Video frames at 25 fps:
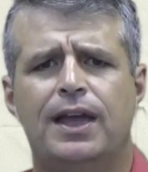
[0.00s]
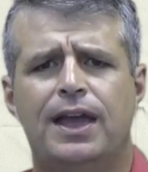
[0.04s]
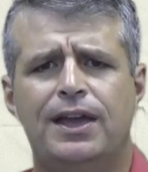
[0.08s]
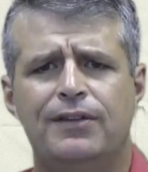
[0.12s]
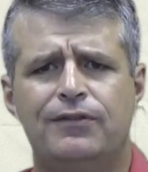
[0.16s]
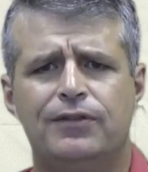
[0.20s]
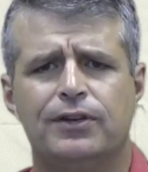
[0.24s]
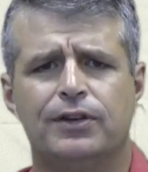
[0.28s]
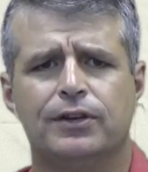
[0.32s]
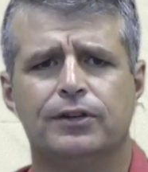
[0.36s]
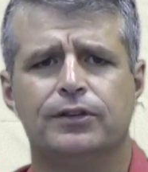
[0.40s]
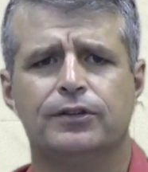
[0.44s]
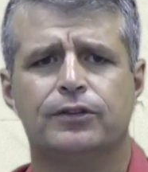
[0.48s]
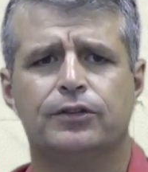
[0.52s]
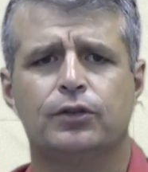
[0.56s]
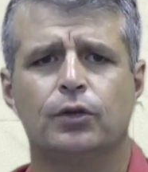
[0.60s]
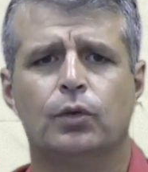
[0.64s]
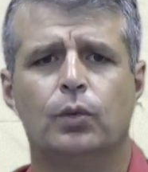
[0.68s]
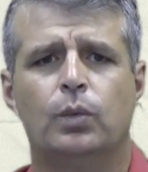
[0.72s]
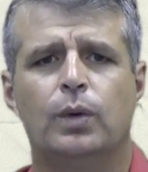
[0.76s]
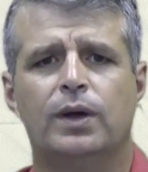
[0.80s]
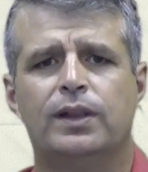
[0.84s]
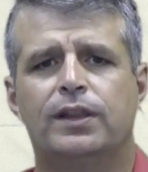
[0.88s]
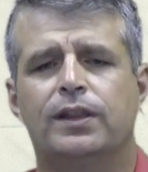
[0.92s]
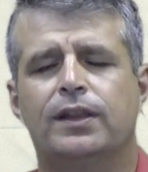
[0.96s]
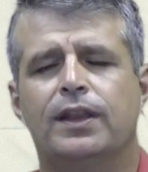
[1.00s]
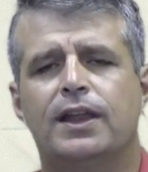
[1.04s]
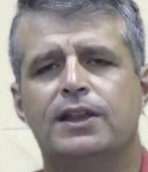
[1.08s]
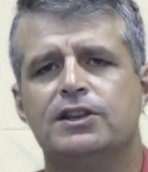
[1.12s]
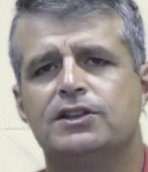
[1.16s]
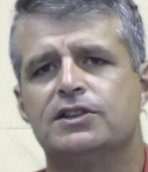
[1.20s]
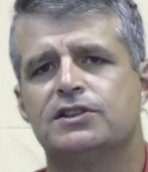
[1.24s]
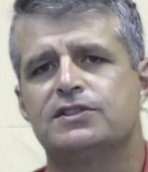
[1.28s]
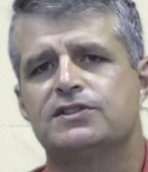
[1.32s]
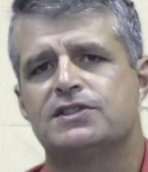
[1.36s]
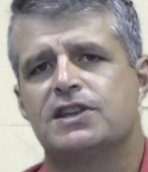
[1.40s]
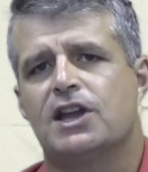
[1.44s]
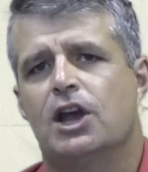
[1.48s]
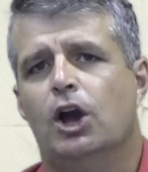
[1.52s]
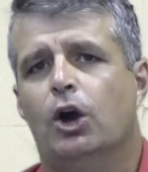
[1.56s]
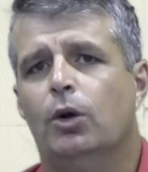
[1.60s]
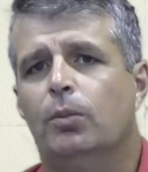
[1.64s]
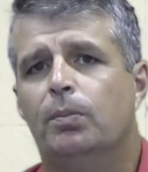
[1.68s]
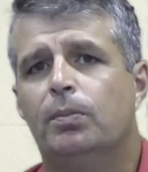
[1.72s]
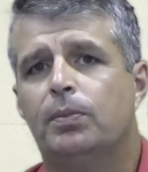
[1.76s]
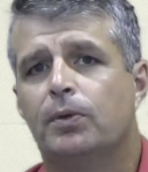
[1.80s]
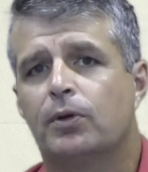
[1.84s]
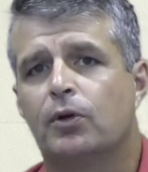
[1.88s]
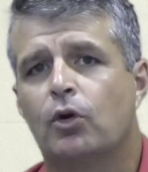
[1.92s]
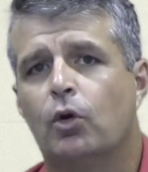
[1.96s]
evidence or whether they just
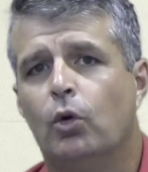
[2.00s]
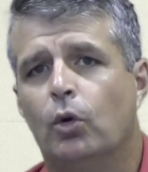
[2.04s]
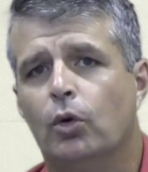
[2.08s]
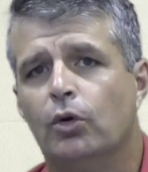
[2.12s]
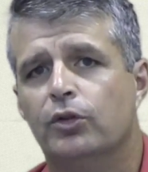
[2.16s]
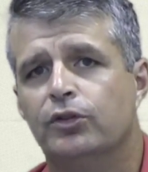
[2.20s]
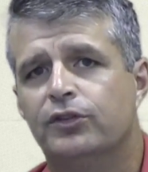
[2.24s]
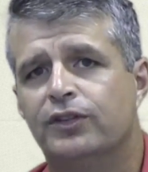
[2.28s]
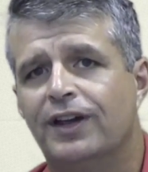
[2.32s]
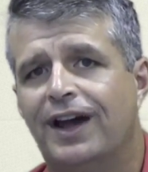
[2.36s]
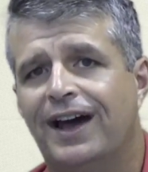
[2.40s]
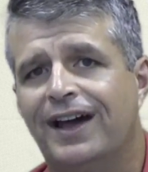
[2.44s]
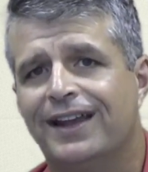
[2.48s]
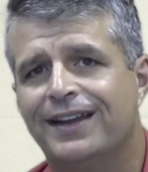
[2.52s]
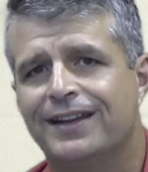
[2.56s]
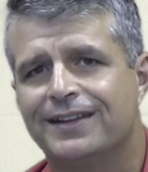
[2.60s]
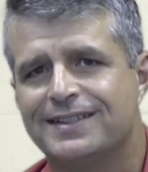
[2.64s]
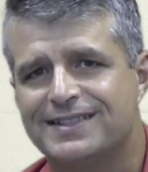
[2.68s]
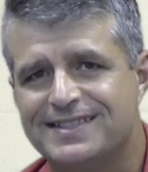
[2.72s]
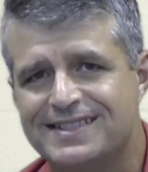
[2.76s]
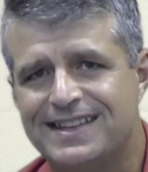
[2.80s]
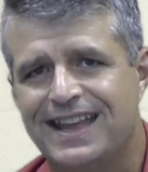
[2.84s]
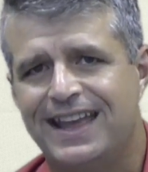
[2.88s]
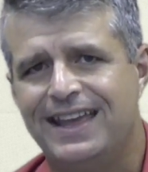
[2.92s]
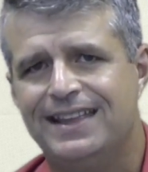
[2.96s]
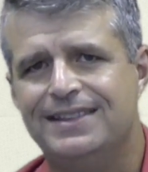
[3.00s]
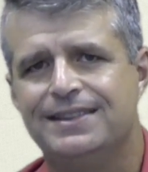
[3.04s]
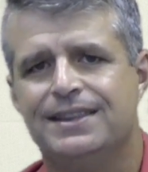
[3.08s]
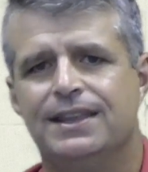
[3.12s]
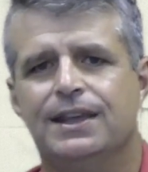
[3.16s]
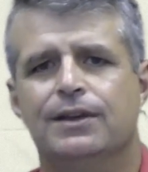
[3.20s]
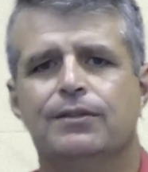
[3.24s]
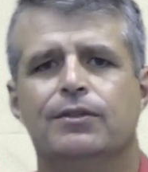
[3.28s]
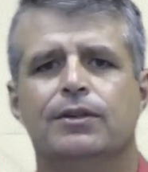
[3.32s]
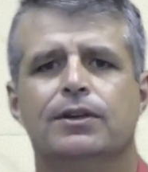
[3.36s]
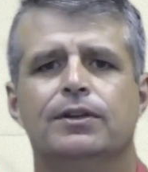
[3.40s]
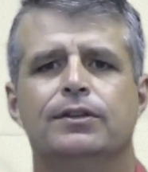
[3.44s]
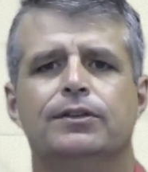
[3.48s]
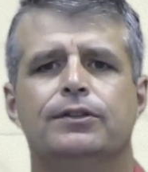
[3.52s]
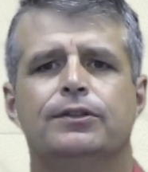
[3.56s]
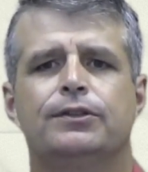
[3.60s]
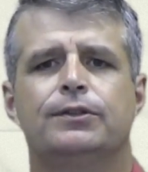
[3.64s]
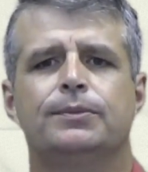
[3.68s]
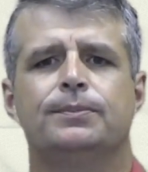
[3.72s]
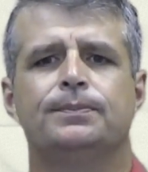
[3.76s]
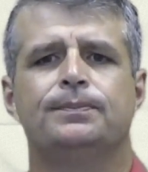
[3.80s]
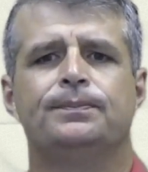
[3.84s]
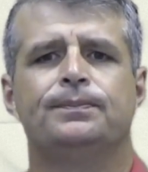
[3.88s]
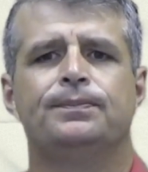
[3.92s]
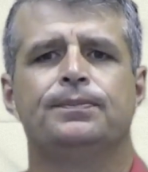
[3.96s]
help the court to understand the
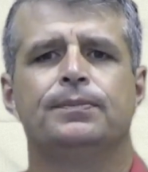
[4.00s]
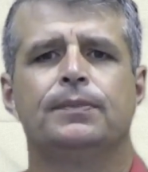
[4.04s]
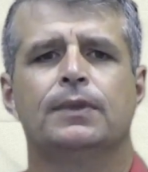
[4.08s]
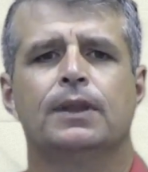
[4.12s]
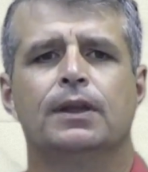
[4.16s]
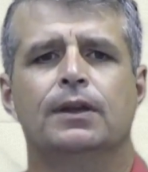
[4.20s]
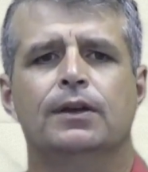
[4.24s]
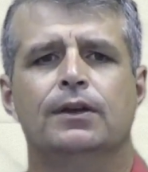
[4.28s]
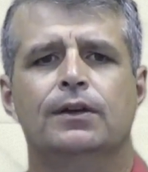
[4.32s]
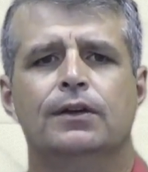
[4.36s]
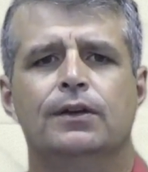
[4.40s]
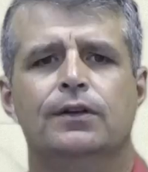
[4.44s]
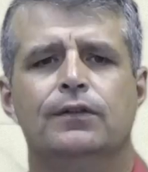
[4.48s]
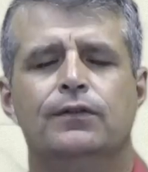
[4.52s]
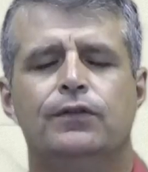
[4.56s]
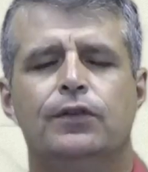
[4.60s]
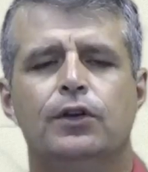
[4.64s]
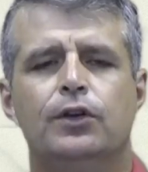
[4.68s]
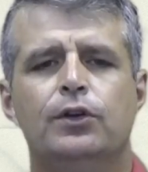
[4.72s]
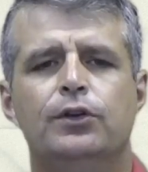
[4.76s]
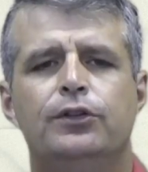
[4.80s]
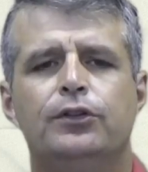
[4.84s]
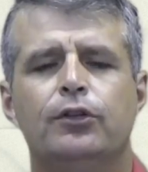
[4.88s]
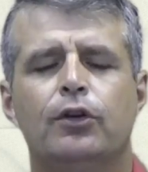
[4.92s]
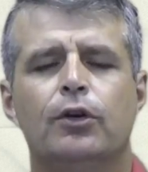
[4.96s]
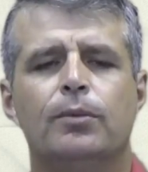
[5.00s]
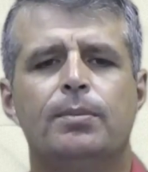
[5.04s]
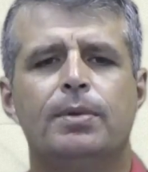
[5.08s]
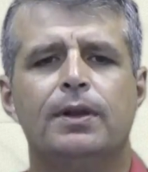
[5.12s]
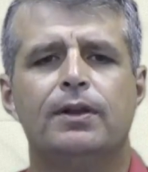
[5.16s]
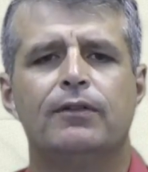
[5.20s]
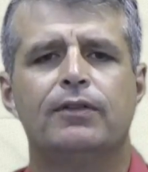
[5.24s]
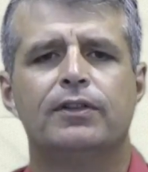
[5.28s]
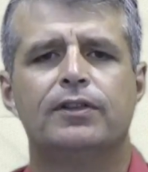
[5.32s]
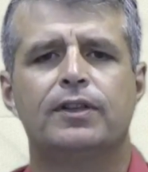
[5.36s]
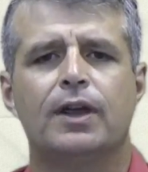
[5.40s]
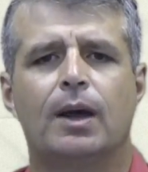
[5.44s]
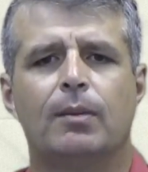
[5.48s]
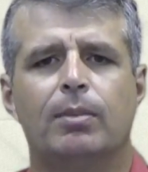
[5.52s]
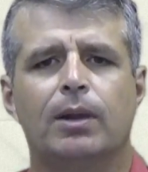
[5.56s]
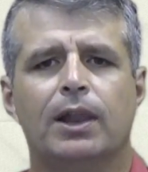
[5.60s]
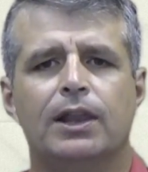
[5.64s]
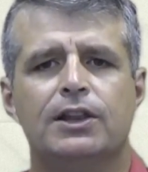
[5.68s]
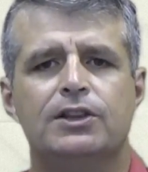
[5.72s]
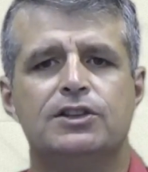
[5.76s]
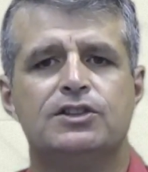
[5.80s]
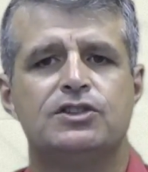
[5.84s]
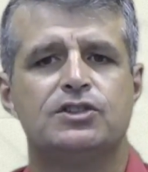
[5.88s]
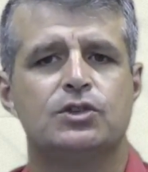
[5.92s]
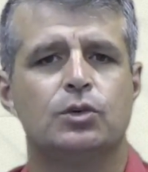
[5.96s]
evidence. Views are a bit of a
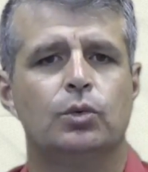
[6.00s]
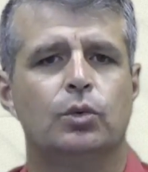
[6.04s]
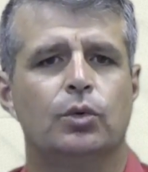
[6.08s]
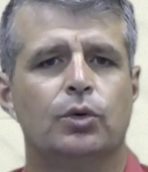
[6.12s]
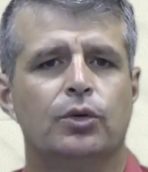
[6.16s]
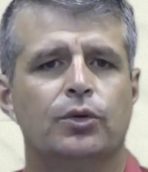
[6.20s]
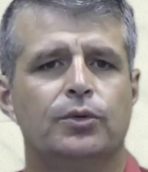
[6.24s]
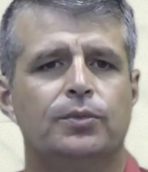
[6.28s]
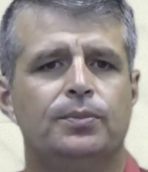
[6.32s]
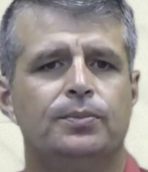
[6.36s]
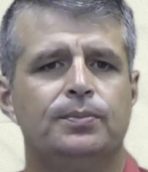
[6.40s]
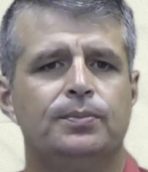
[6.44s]
double-edged sword.